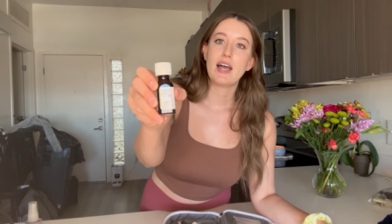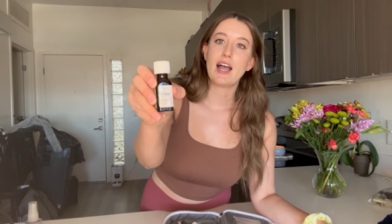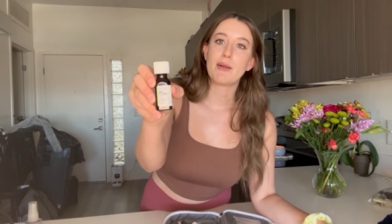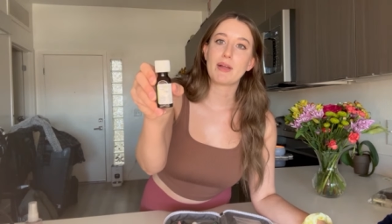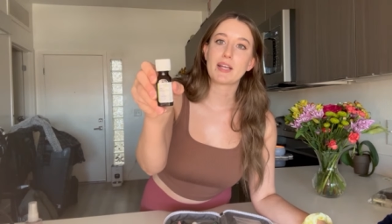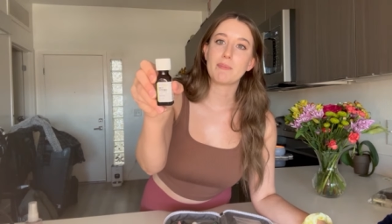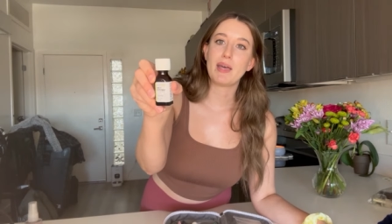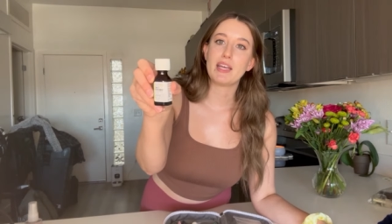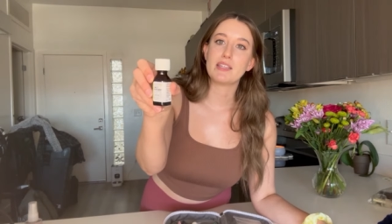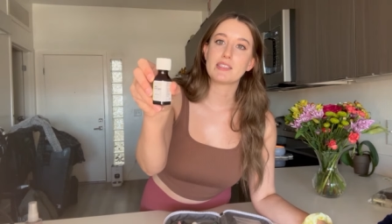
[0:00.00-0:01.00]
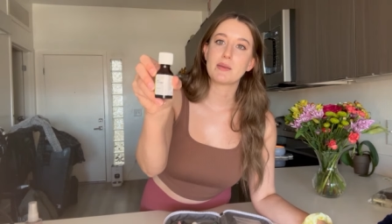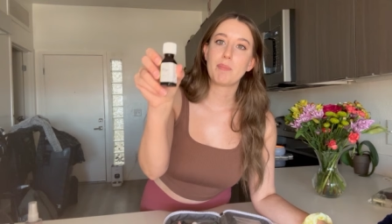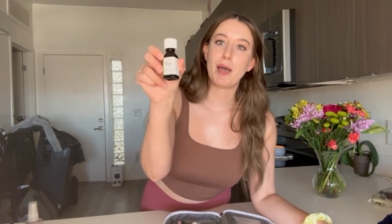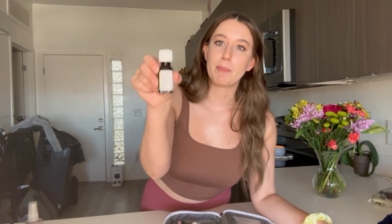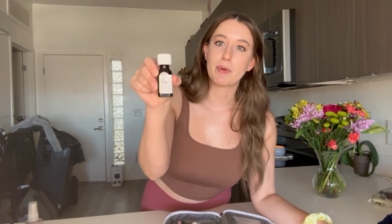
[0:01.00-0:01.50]
I recommend
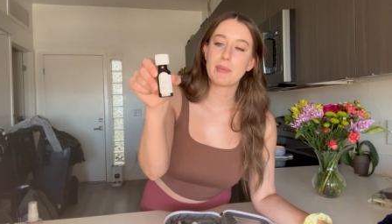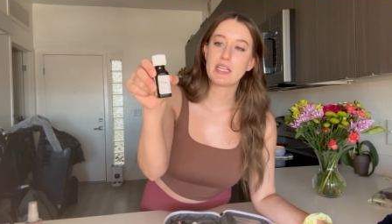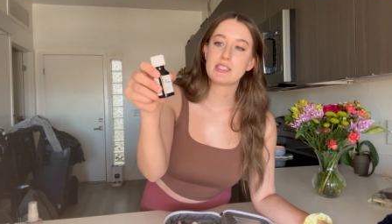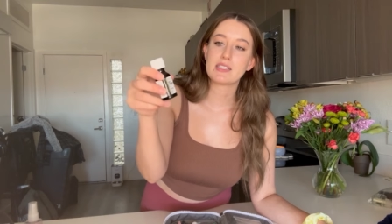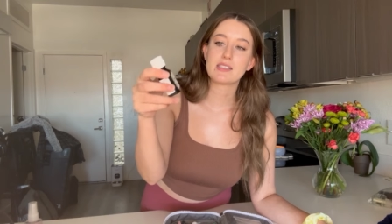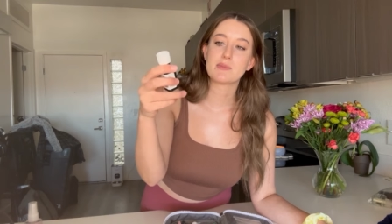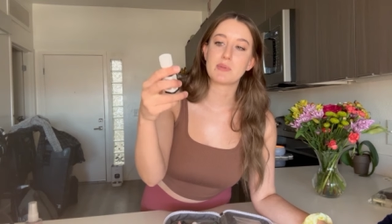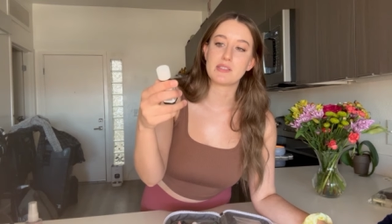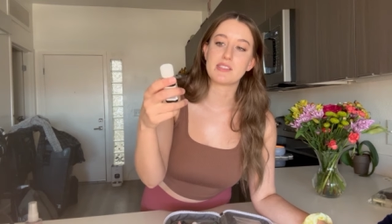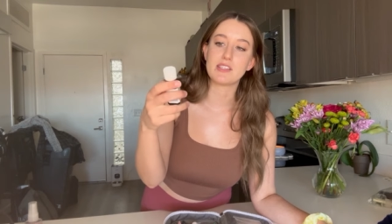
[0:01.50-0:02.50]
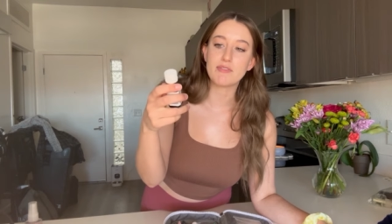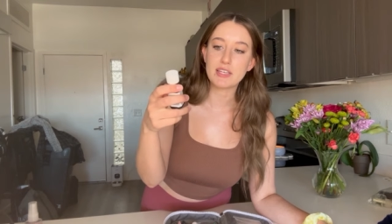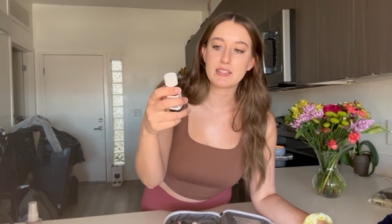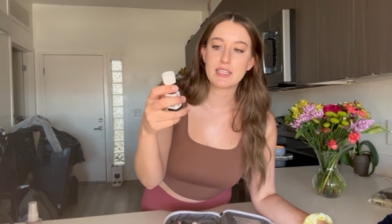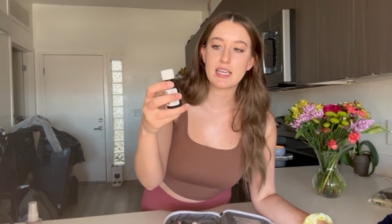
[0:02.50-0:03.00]
peppermint
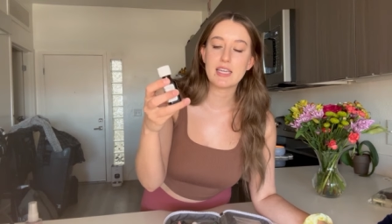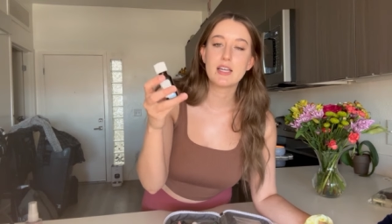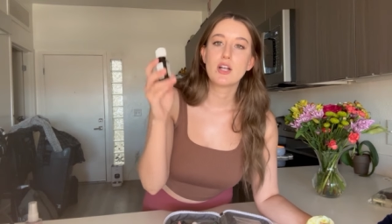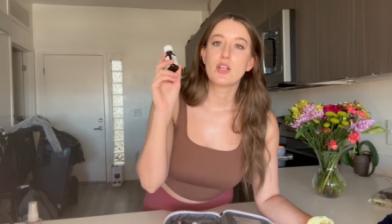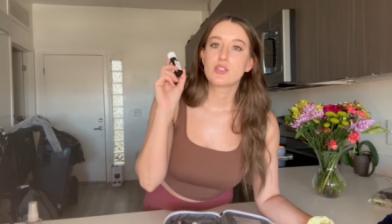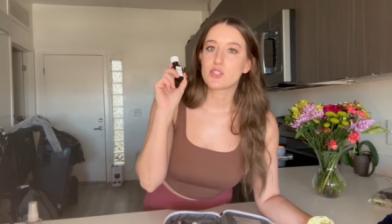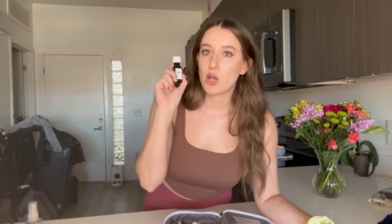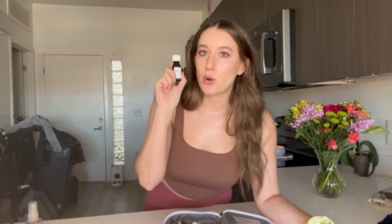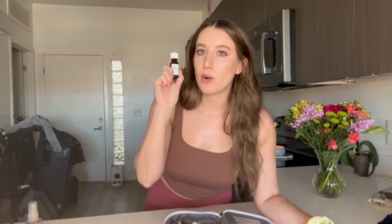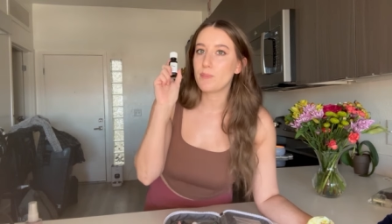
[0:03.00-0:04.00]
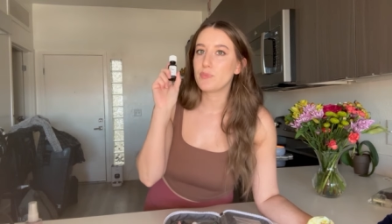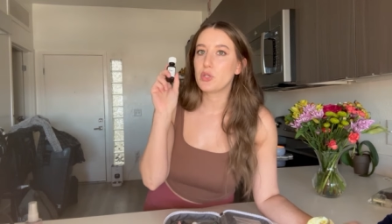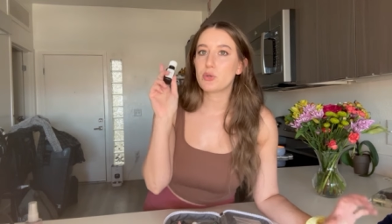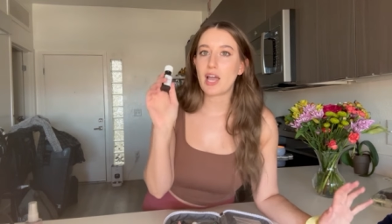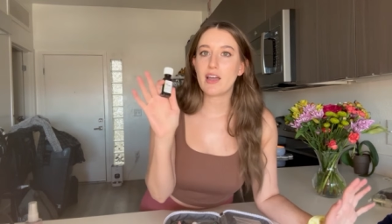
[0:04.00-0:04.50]
specifically. So
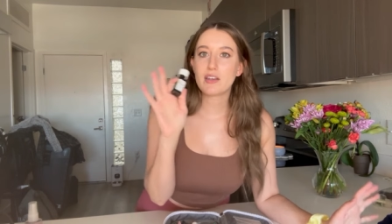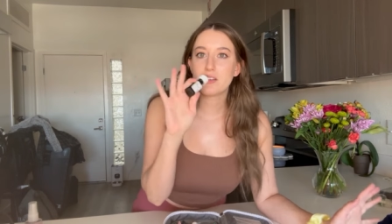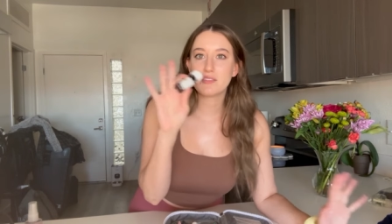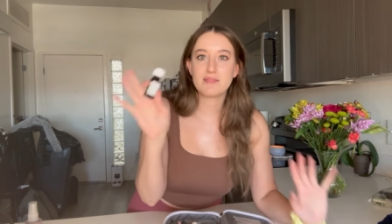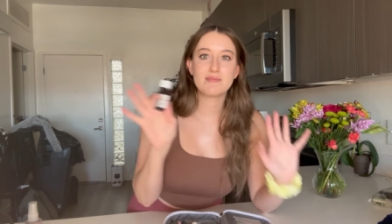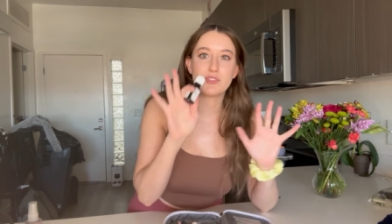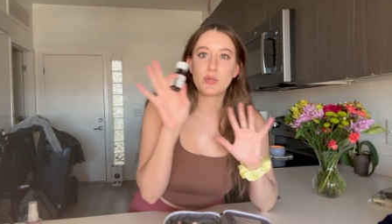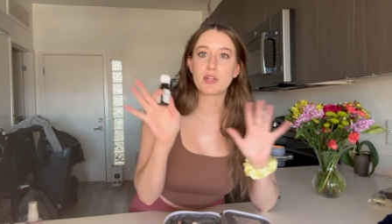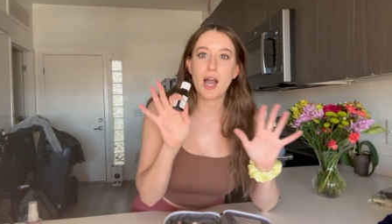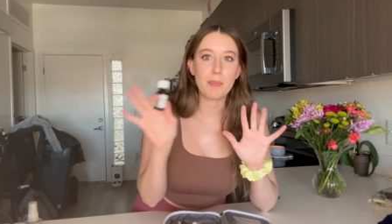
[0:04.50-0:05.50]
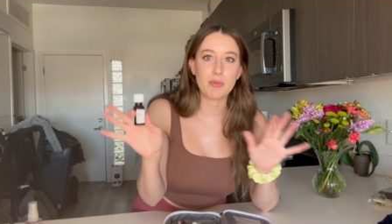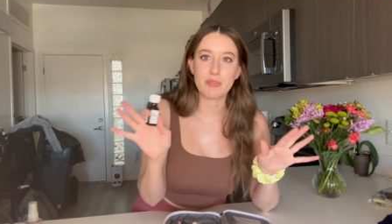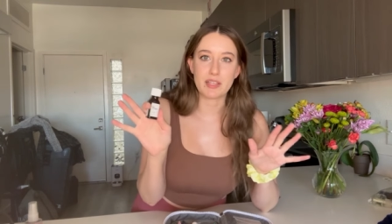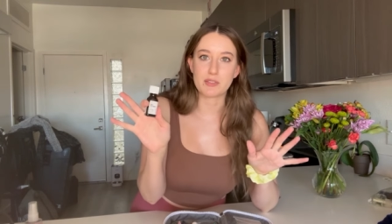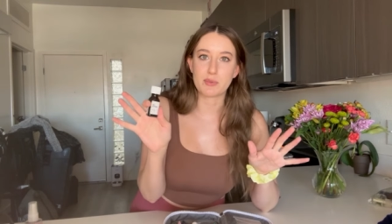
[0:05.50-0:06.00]
you can do a couple
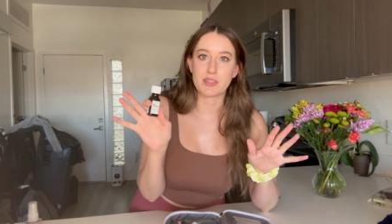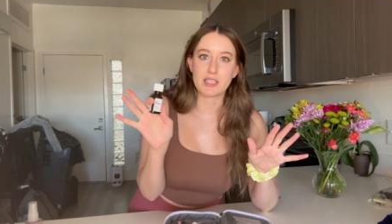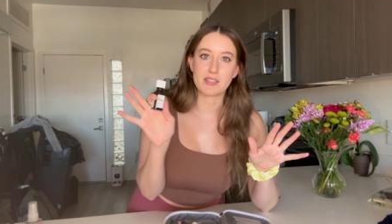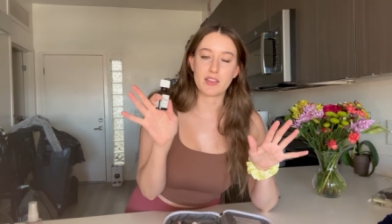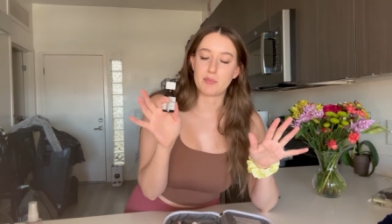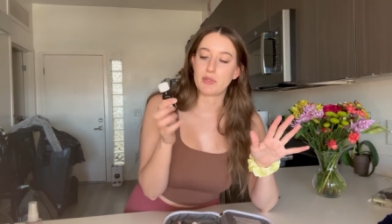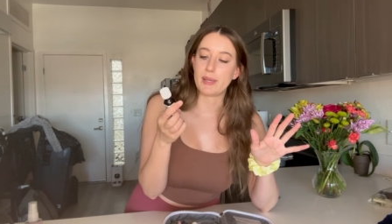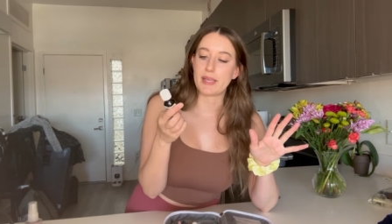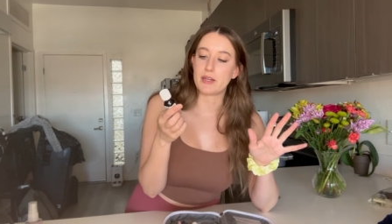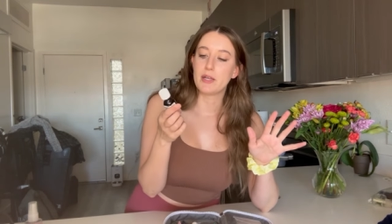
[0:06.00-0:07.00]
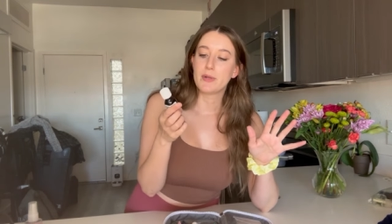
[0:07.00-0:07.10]
things with this on the plane.